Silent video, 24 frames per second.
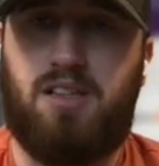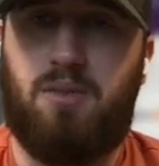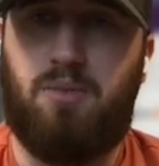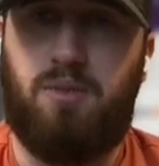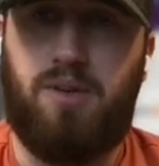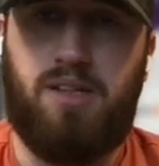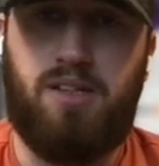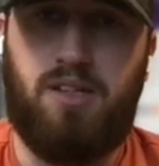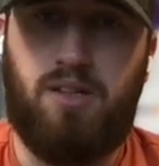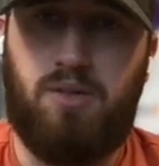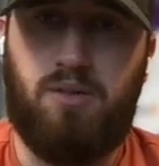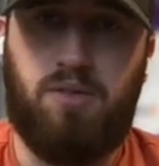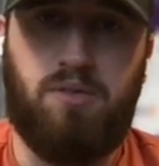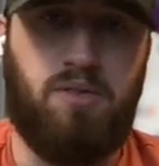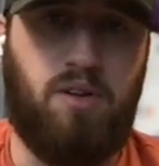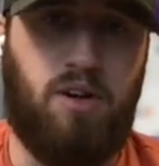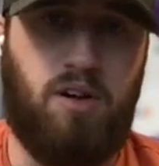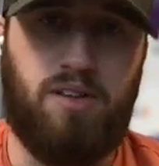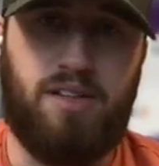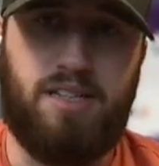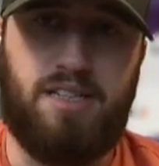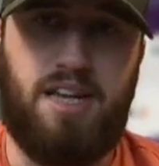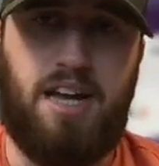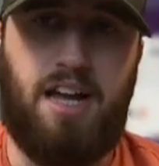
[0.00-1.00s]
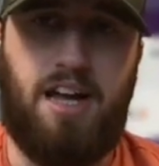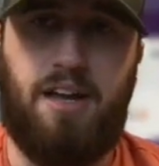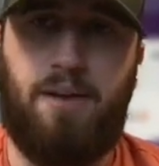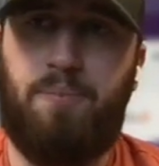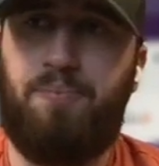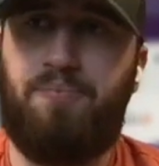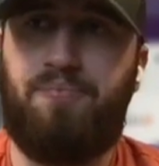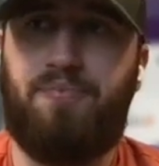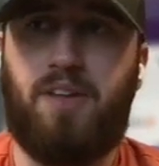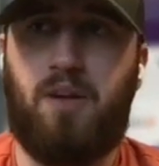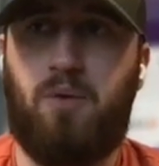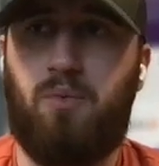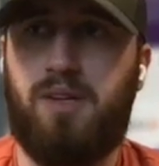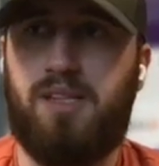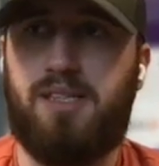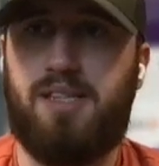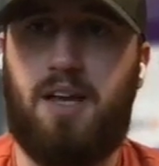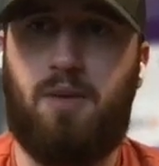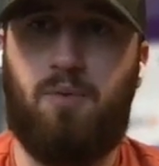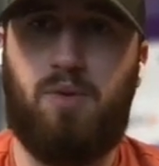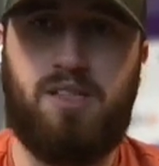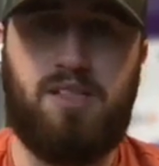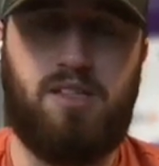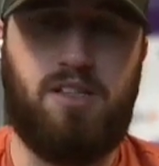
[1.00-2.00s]
that we do all the time. We
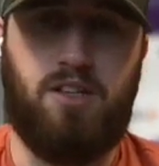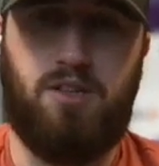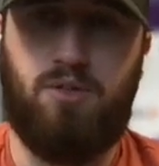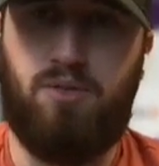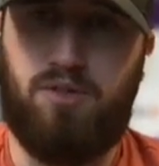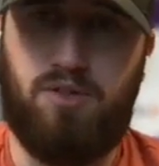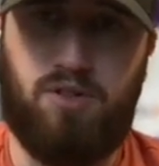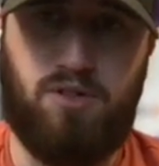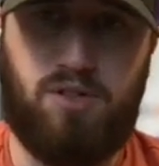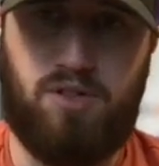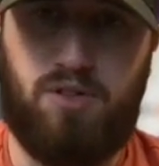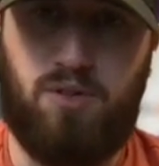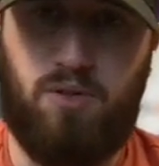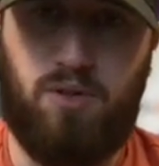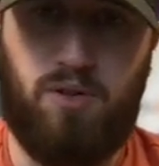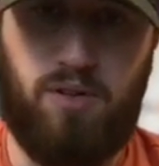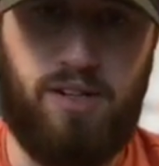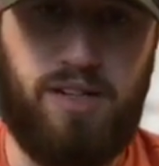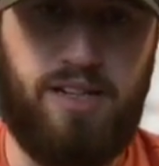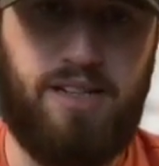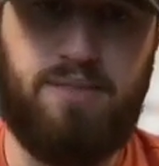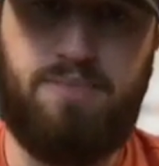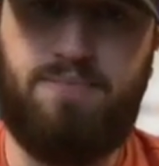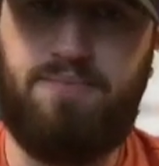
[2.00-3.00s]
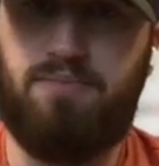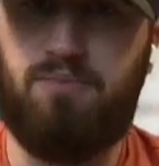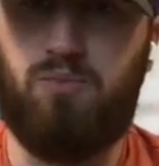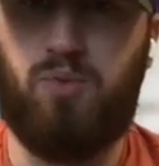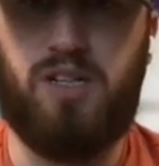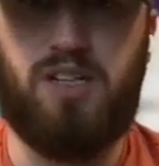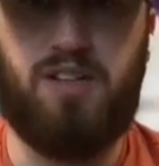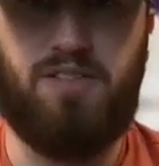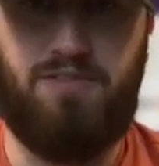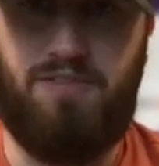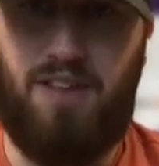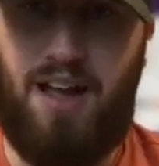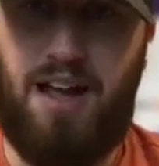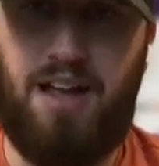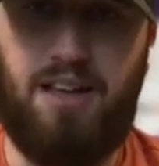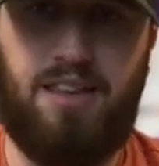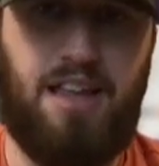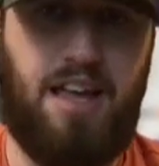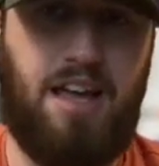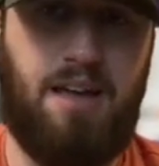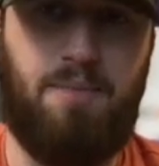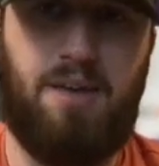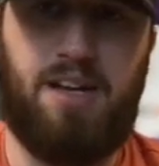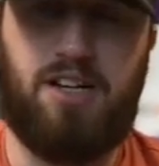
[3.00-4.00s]
say, what's the user story? We define
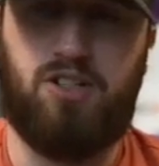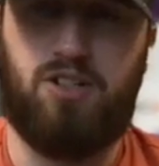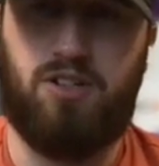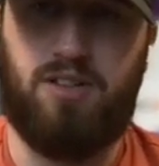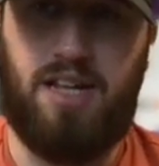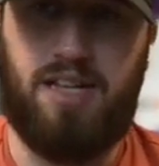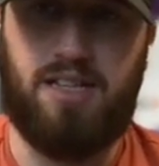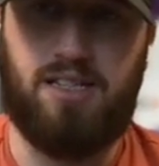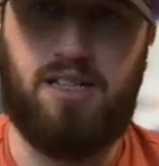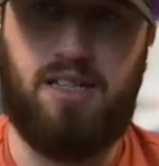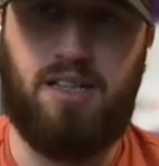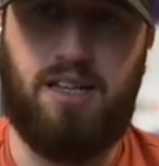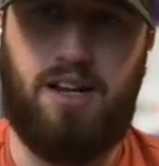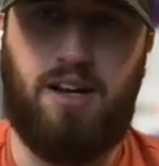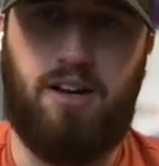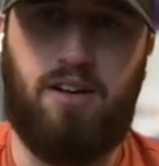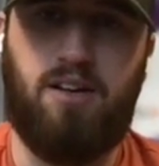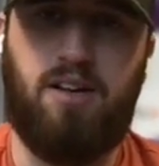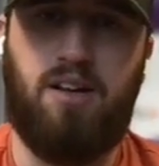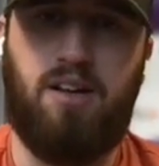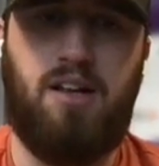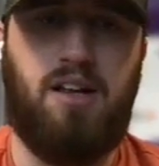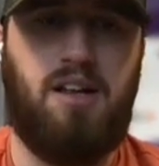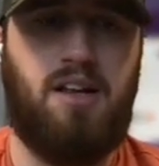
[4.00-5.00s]
that, make sure that's clear.